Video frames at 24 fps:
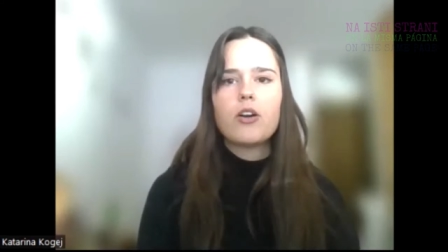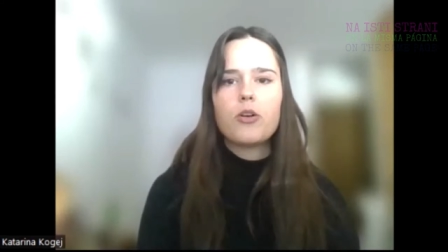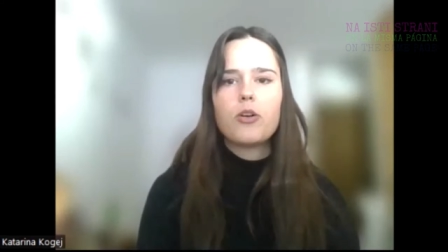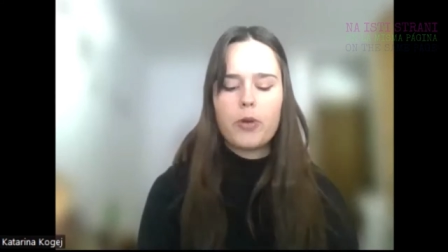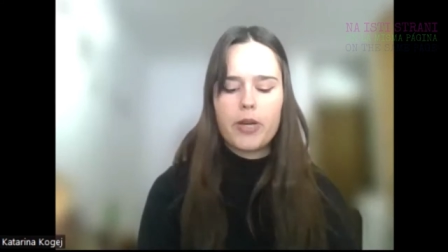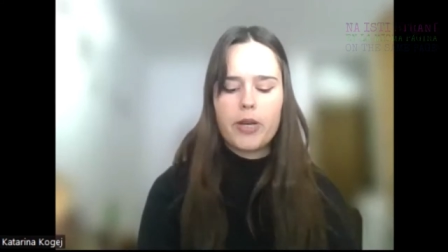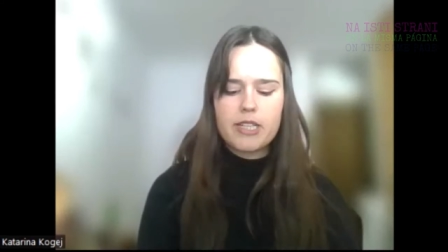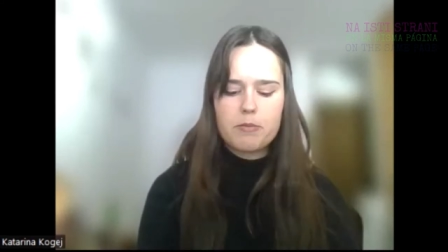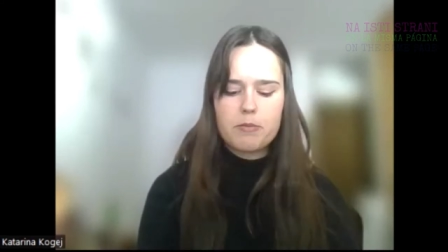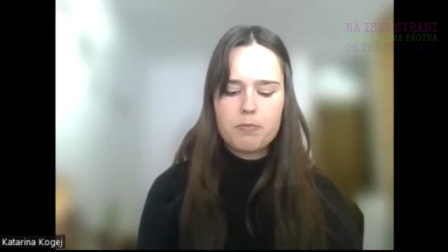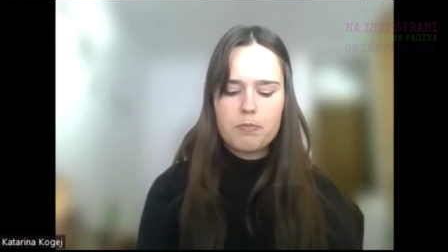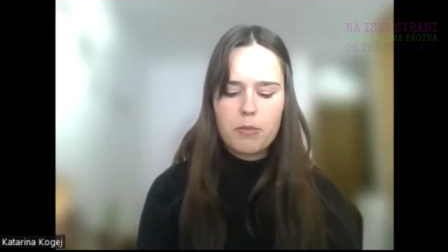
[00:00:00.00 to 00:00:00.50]

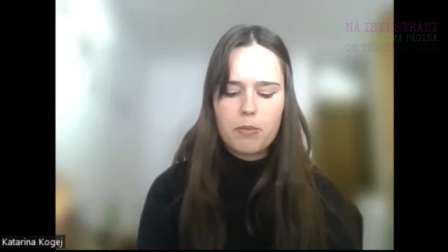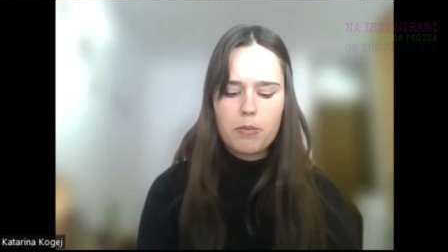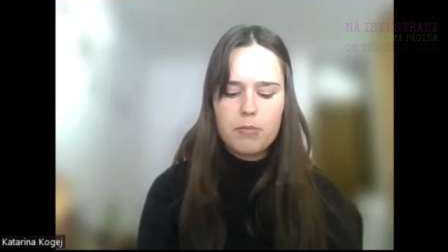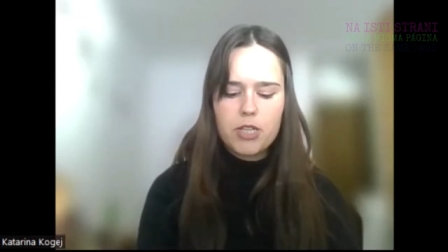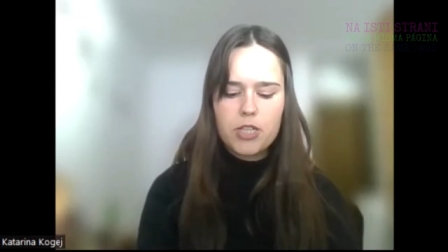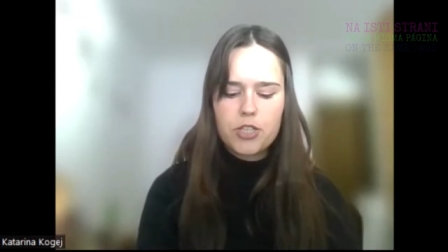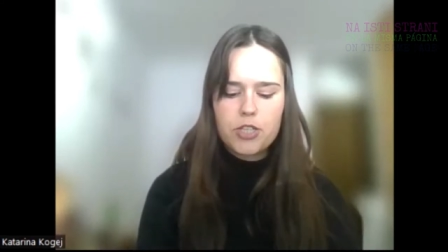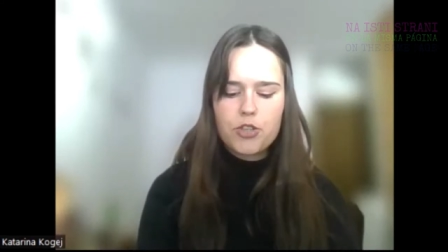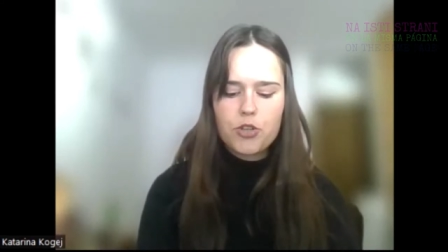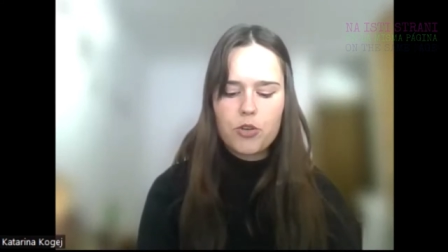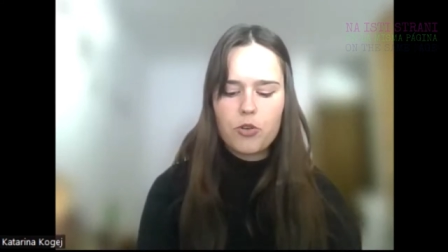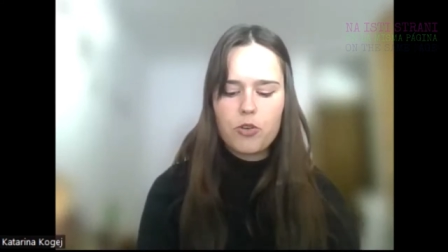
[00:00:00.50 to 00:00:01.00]
who has
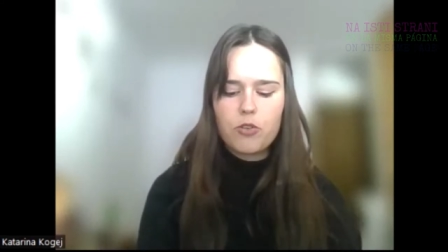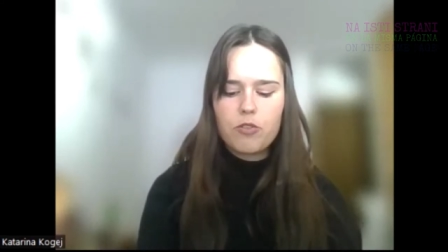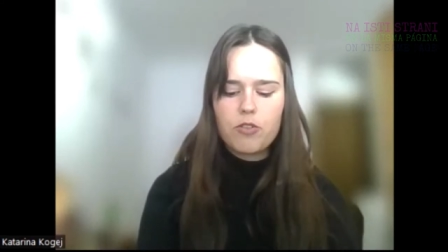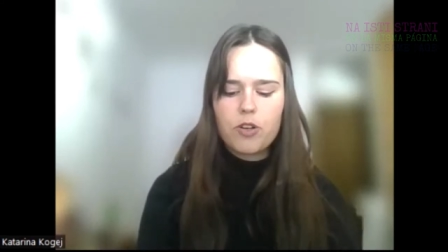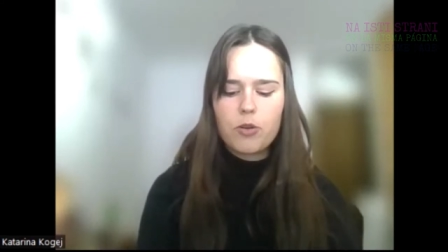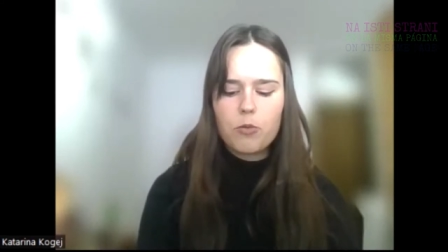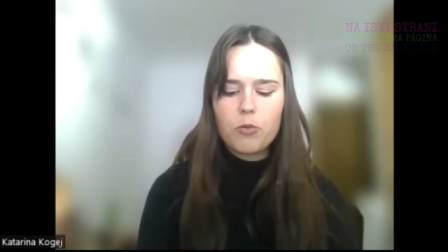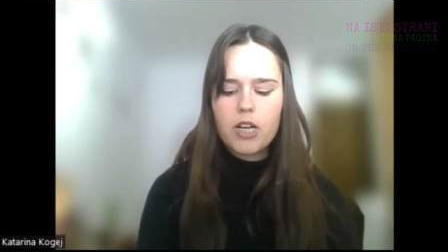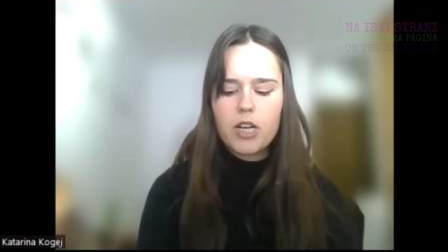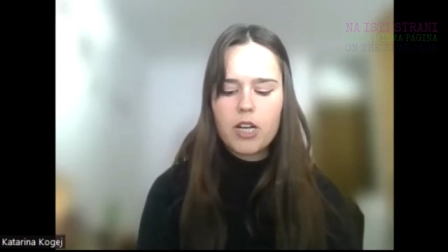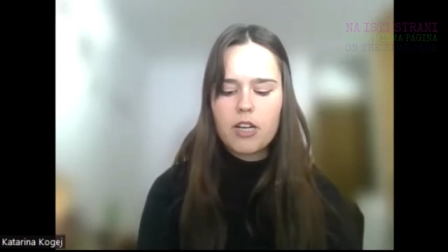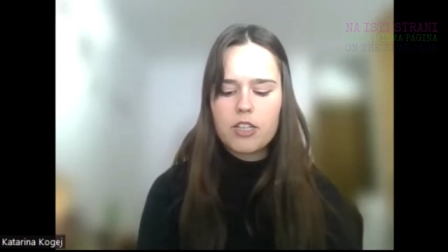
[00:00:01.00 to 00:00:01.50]
published
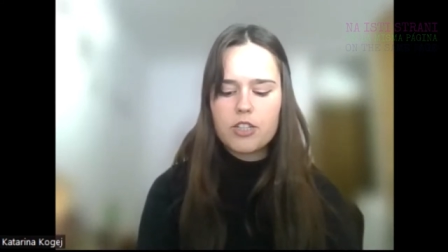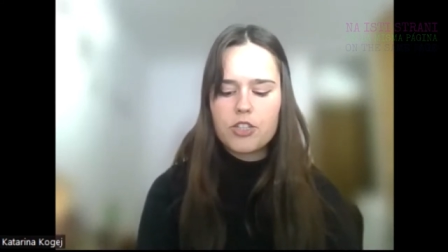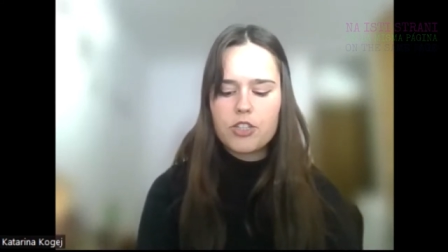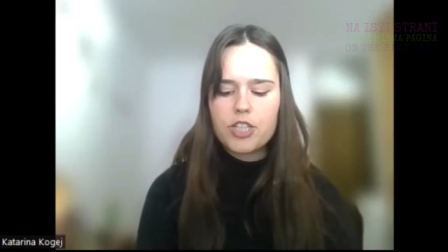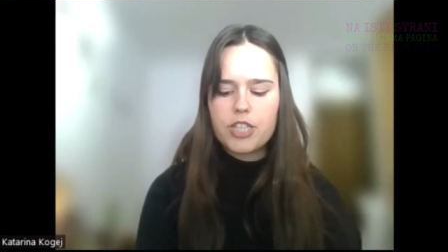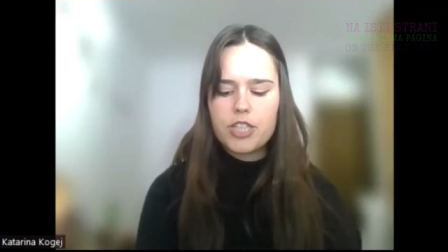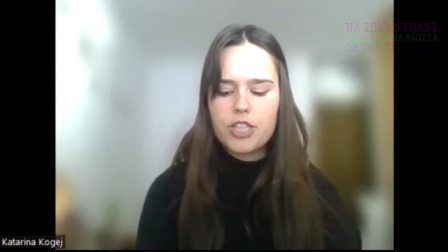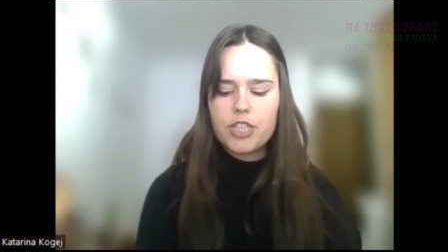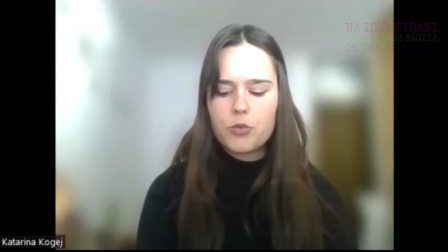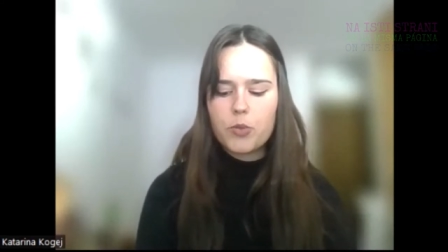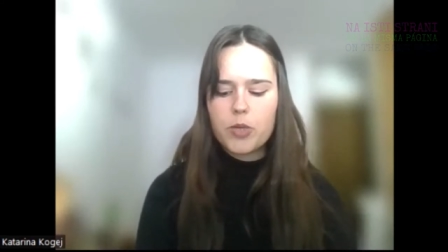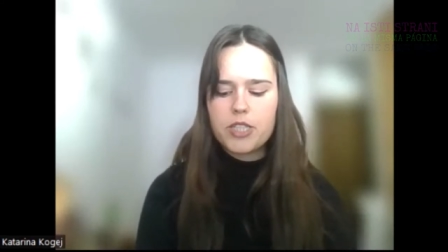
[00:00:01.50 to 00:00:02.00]
over
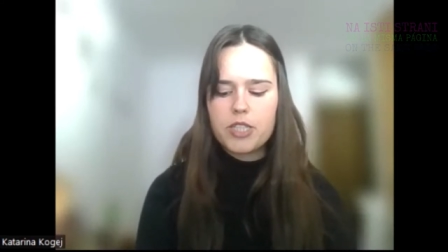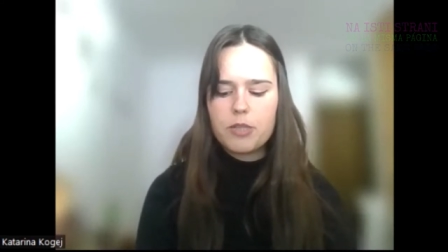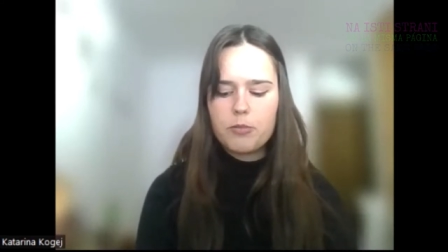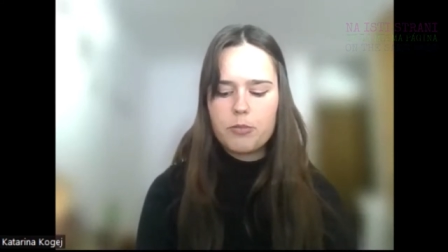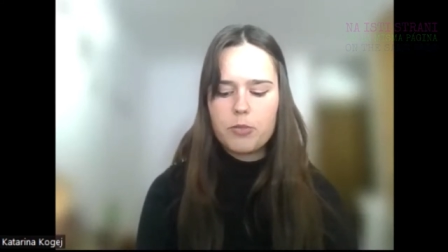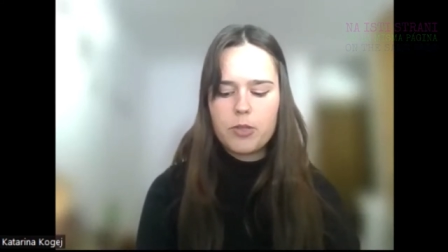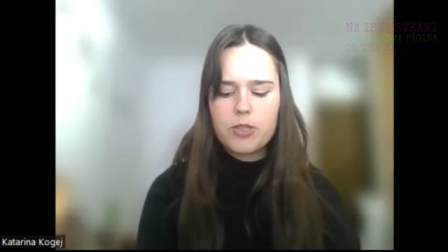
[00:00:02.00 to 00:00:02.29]
120